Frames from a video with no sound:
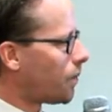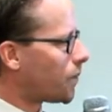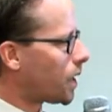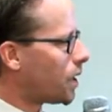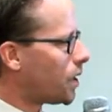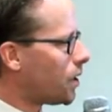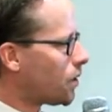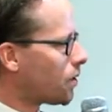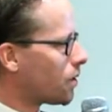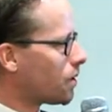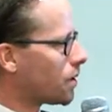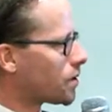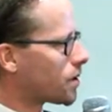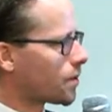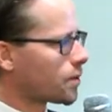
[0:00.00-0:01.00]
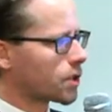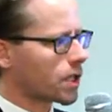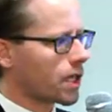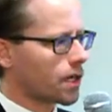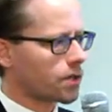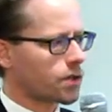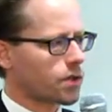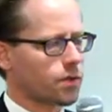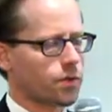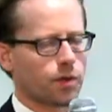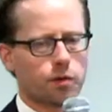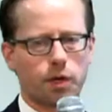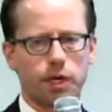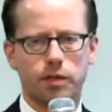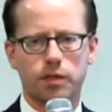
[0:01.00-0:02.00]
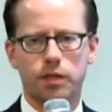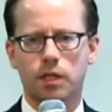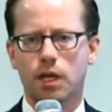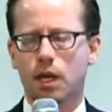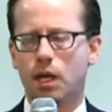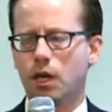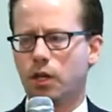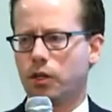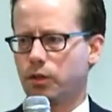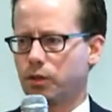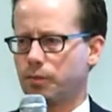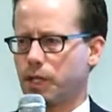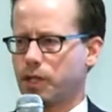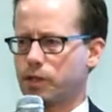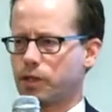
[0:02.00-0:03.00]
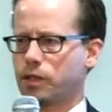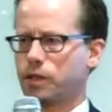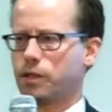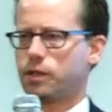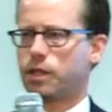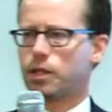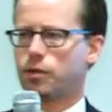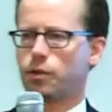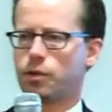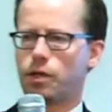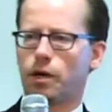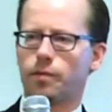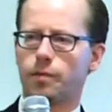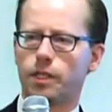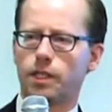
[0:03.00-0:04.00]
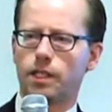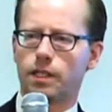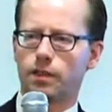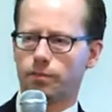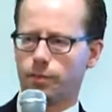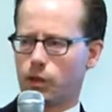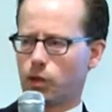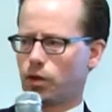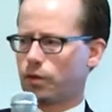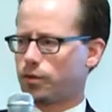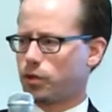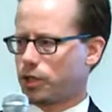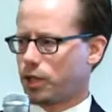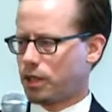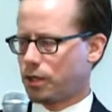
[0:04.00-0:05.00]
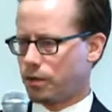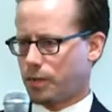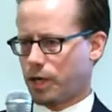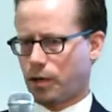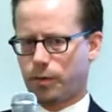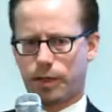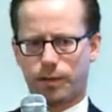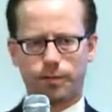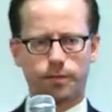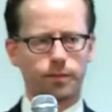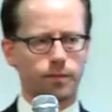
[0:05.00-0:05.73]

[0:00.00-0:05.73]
Here, subject access request, you can basically say to a company, give me all of your data about me.